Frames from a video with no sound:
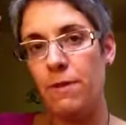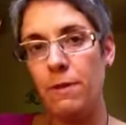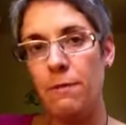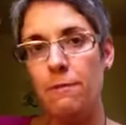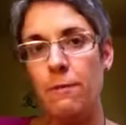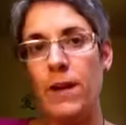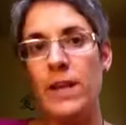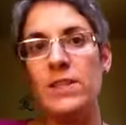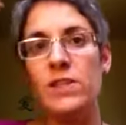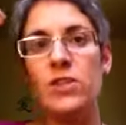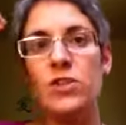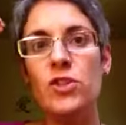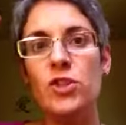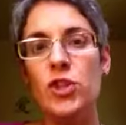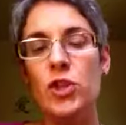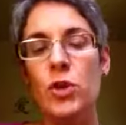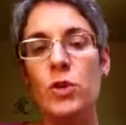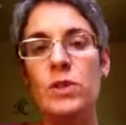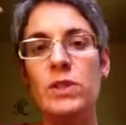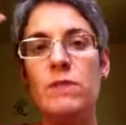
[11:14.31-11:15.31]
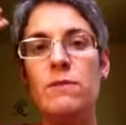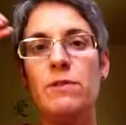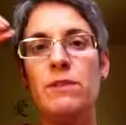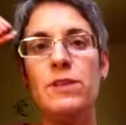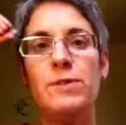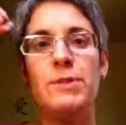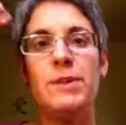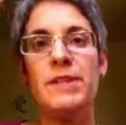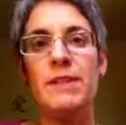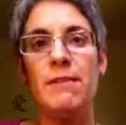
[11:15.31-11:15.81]
phrases chosen for
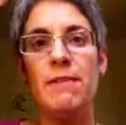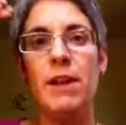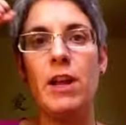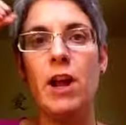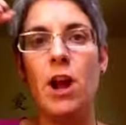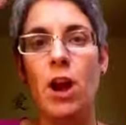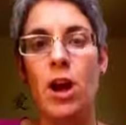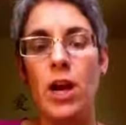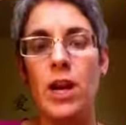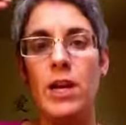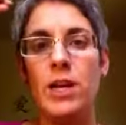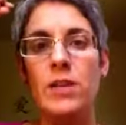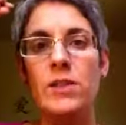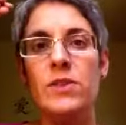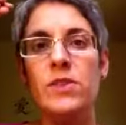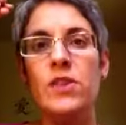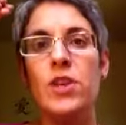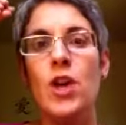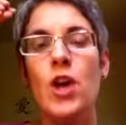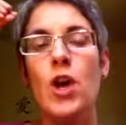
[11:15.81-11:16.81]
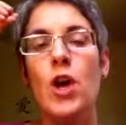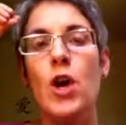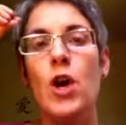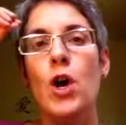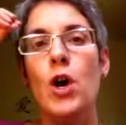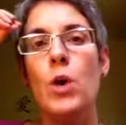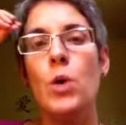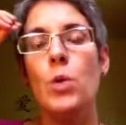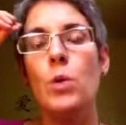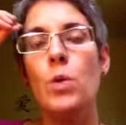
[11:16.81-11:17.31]
specific cards
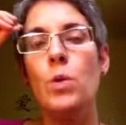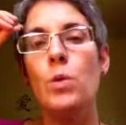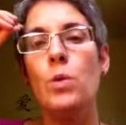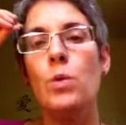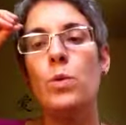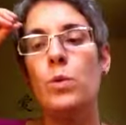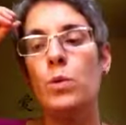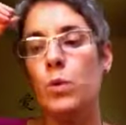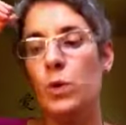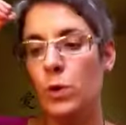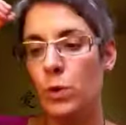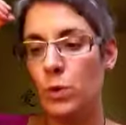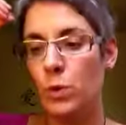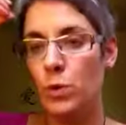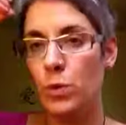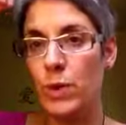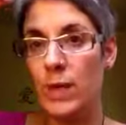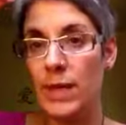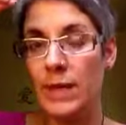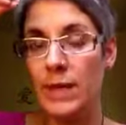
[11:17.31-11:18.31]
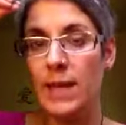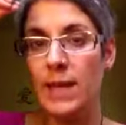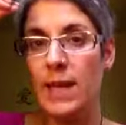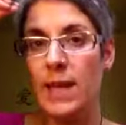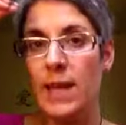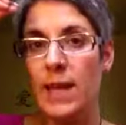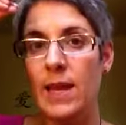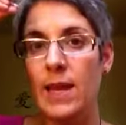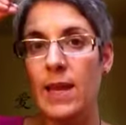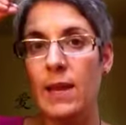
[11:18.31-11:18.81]
were
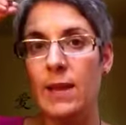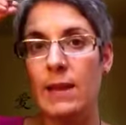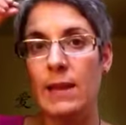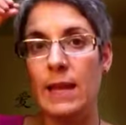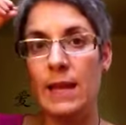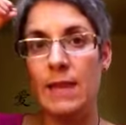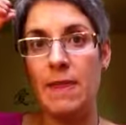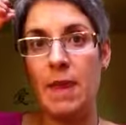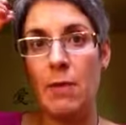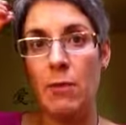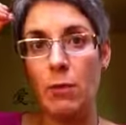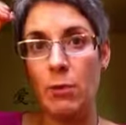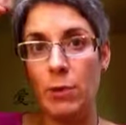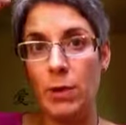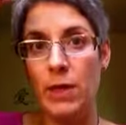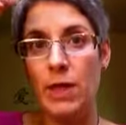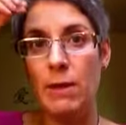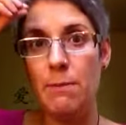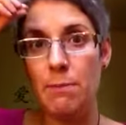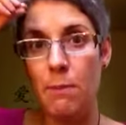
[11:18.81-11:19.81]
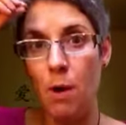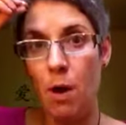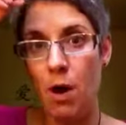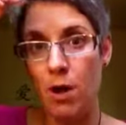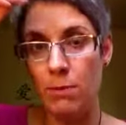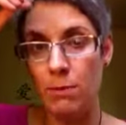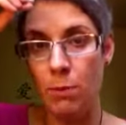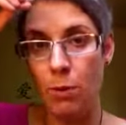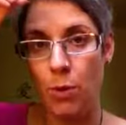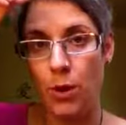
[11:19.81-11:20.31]
really, like, they were really
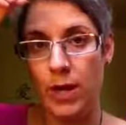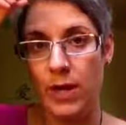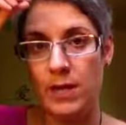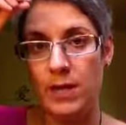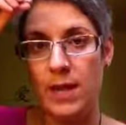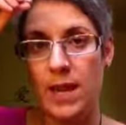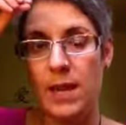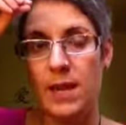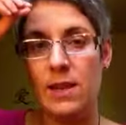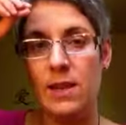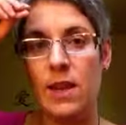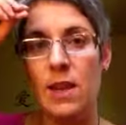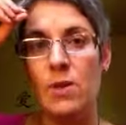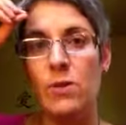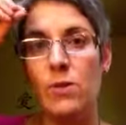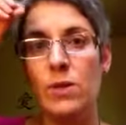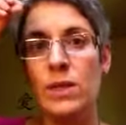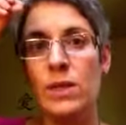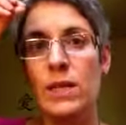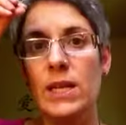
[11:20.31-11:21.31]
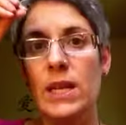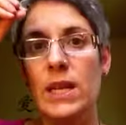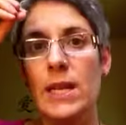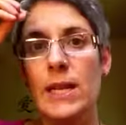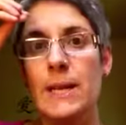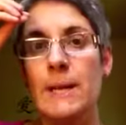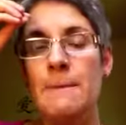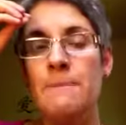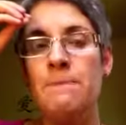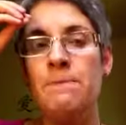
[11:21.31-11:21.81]
on point and they
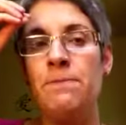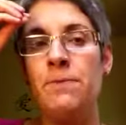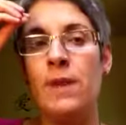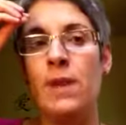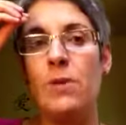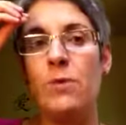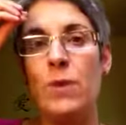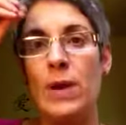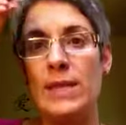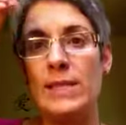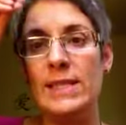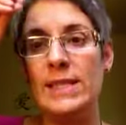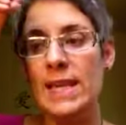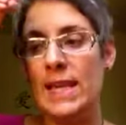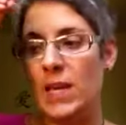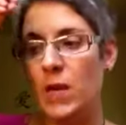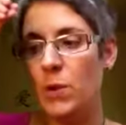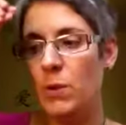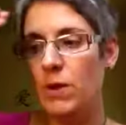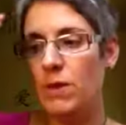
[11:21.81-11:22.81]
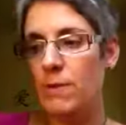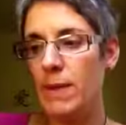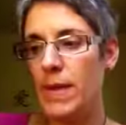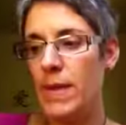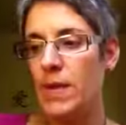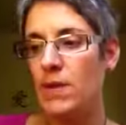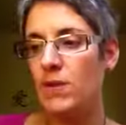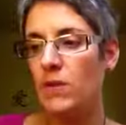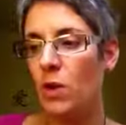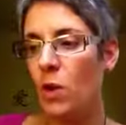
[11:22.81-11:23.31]
really resonated with
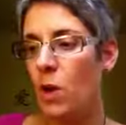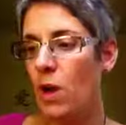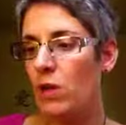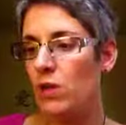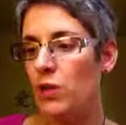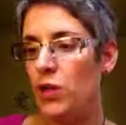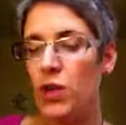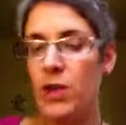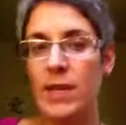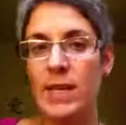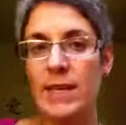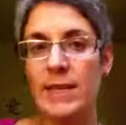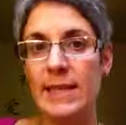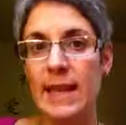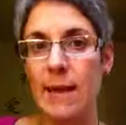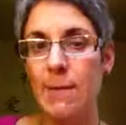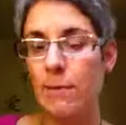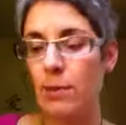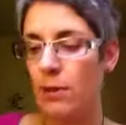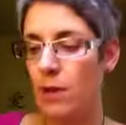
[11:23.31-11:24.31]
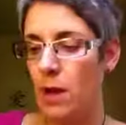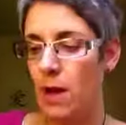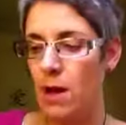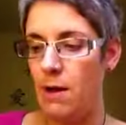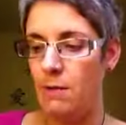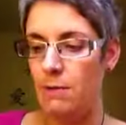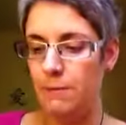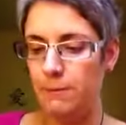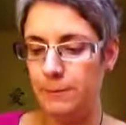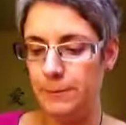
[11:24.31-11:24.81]
me. So I'll show you an example
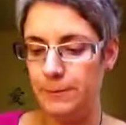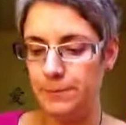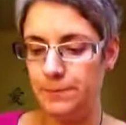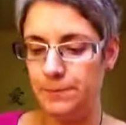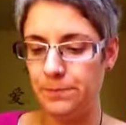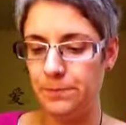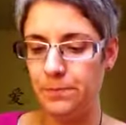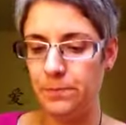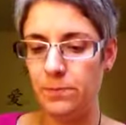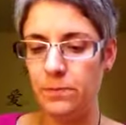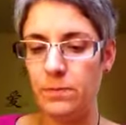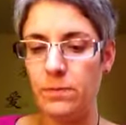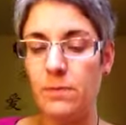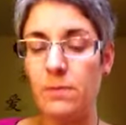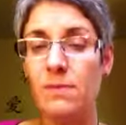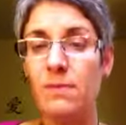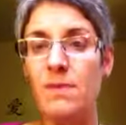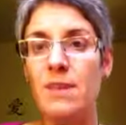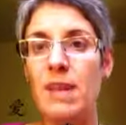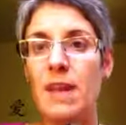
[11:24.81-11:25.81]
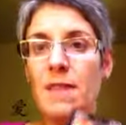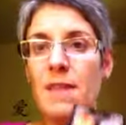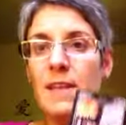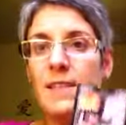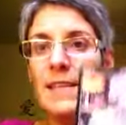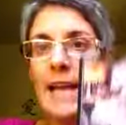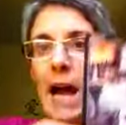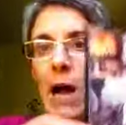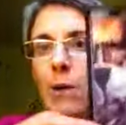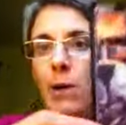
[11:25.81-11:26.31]
of the
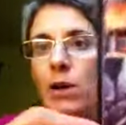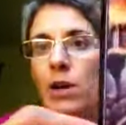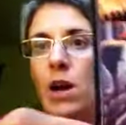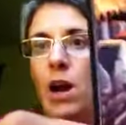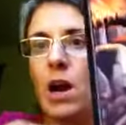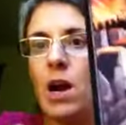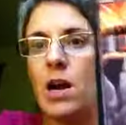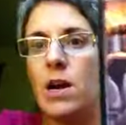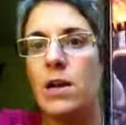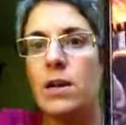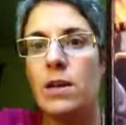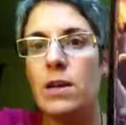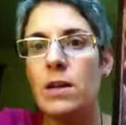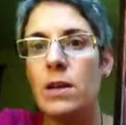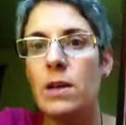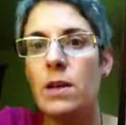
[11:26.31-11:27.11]
Tower card.